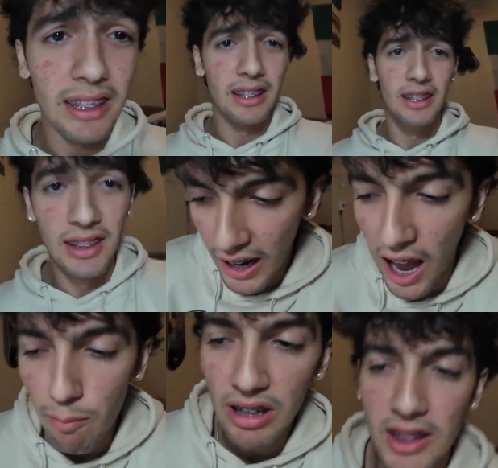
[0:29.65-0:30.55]
I'm gonna
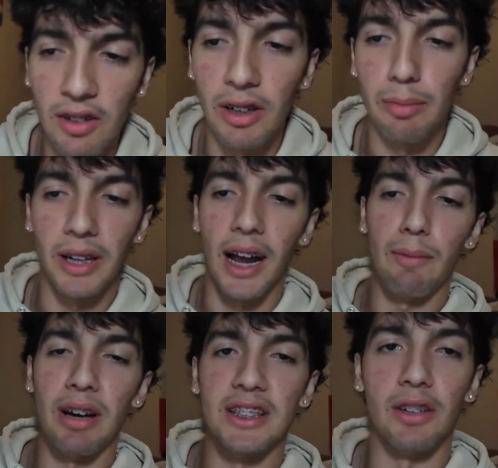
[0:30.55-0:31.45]
hype myself up. All
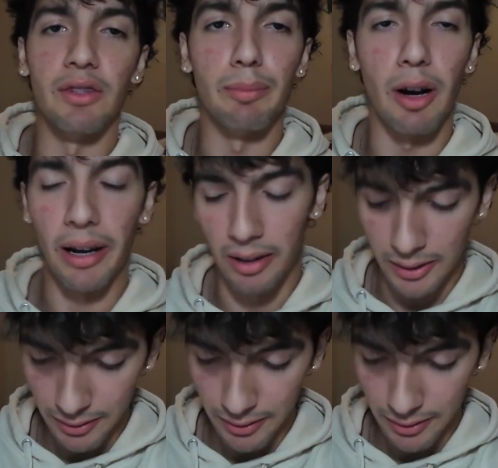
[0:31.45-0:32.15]
right.